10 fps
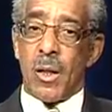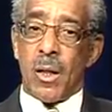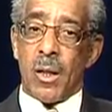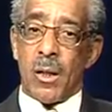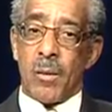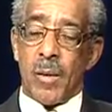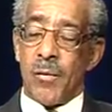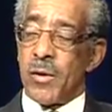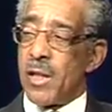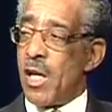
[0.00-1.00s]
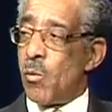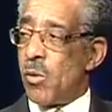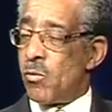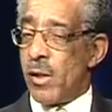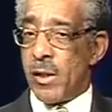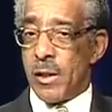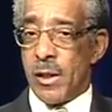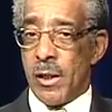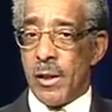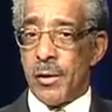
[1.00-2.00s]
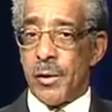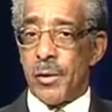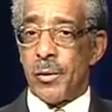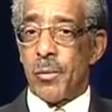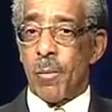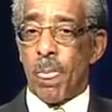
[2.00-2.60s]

every time we raise the issue